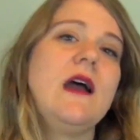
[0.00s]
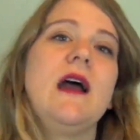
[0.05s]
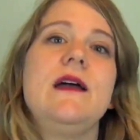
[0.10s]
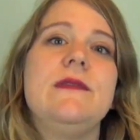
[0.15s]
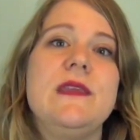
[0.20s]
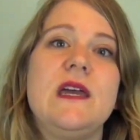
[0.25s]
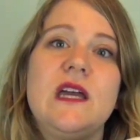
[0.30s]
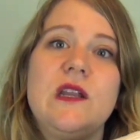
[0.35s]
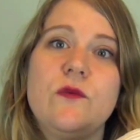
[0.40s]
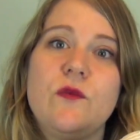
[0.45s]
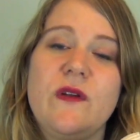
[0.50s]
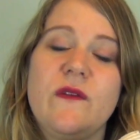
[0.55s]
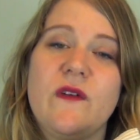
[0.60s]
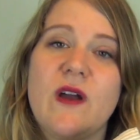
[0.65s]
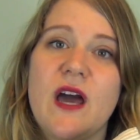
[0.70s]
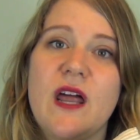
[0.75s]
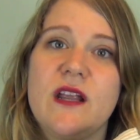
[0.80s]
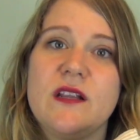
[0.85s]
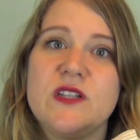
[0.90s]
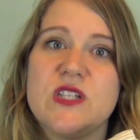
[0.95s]
And then we've
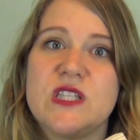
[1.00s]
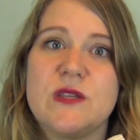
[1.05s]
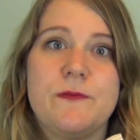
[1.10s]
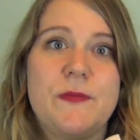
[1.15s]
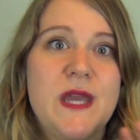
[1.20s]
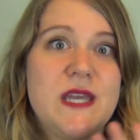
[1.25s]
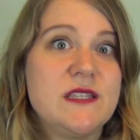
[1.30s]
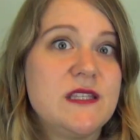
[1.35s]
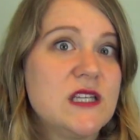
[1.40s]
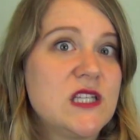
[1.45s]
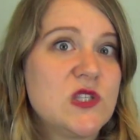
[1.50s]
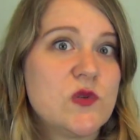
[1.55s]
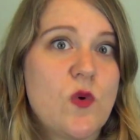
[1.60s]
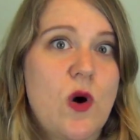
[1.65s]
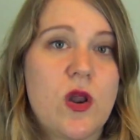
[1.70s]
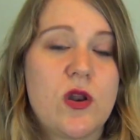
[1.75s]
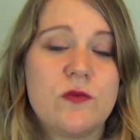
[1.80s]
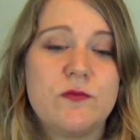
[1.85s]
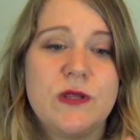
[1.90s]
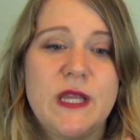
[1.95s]
got just a basic
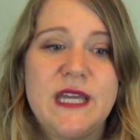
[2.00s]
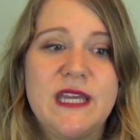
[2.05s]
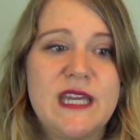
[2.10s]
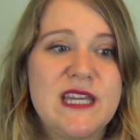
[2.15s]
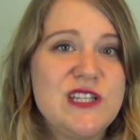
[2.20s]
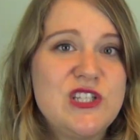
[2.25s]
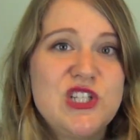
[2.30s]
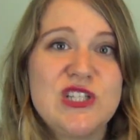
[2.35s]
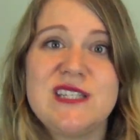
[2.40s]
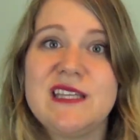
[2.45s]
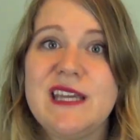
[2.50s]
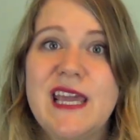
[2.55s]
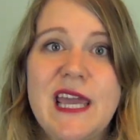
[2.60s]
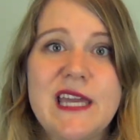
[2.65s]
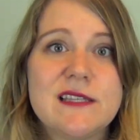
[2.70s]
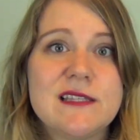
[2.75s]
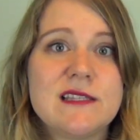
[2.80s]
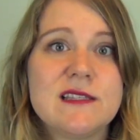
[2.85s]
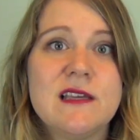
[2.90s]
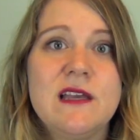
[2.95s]
swaddle blanket just in
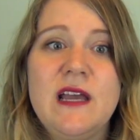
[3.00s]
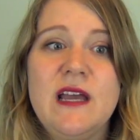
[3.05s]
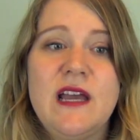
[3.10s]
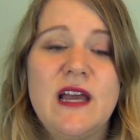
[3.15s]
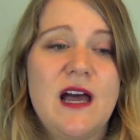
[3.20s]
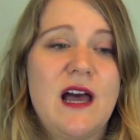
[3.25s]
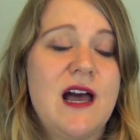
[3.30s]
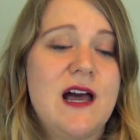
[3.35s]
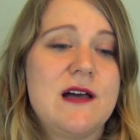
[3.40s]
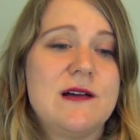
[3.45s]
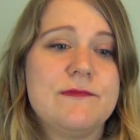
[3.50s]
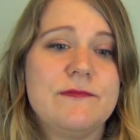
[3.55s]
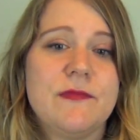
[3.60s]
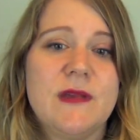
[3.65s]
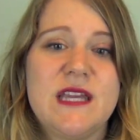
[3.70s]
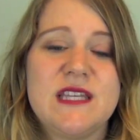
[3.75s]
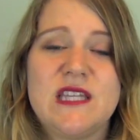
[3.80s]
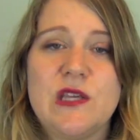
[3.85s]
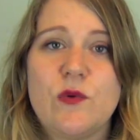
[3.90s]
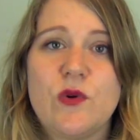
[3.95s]
case, um, in
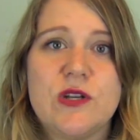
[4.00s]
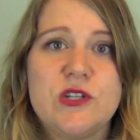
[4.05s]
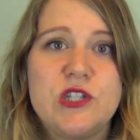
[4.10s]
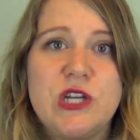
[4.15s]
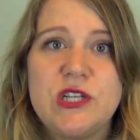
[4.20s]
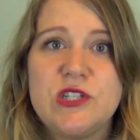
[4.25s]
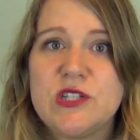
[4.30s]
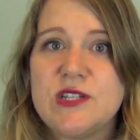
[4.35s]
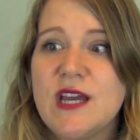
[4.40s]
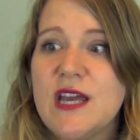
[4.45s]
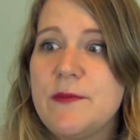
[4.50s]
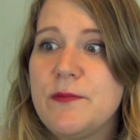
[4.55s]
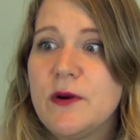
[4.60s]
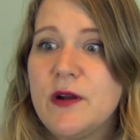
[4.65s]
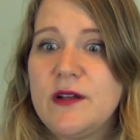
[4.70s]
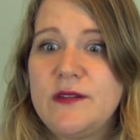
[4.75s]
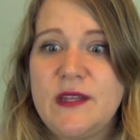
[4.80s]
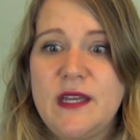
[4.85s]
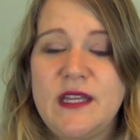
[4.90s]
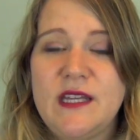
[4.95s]
case they want to change a
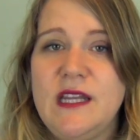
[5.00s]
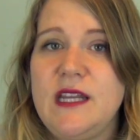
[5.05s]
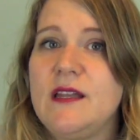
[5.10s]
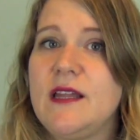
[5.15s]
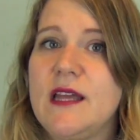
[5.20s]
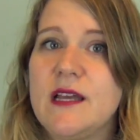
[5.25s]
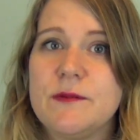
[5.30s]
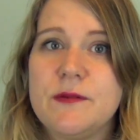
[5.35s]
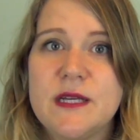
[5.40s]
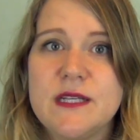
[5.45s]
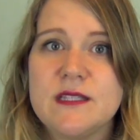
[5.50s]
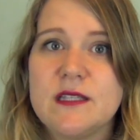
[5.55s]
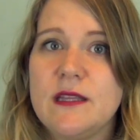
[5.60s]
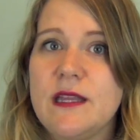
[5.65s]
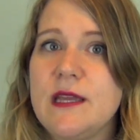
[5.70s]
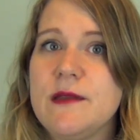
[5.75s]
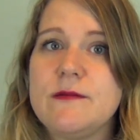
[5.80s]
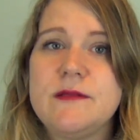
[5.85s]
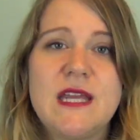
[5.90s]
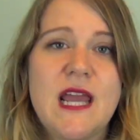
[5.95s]
diaper and they need like a place to
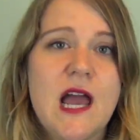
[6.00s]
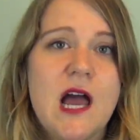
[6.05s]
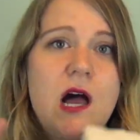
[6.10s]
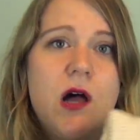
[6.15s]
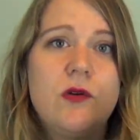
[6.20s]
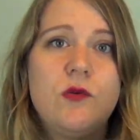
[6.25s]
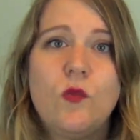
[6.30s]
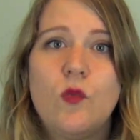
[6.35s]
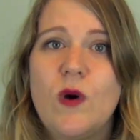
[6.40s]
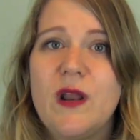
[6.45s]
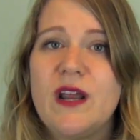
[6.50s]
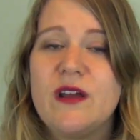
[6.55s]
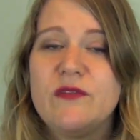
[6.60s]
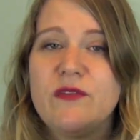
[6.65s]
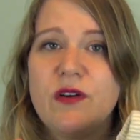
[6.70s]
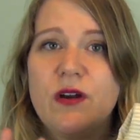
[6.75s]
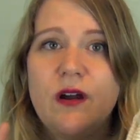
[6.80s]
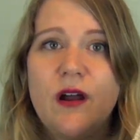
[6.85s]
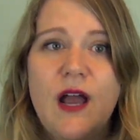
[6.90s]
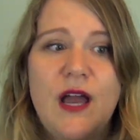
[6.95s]
lay them down,
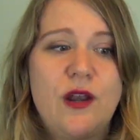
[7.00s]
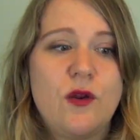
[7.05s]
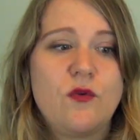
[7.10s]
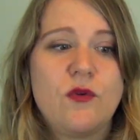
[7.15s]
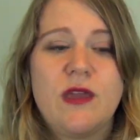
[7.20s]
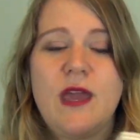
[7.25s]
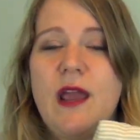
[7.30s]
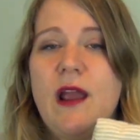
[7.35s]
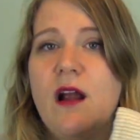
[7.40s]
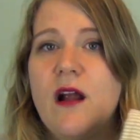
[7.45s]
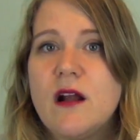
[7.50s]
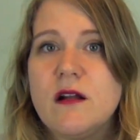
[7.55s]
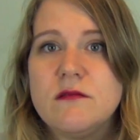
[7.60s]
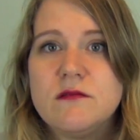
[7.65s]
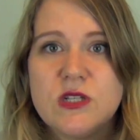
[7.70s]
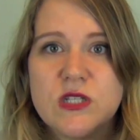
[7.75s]
whatever, I don't care.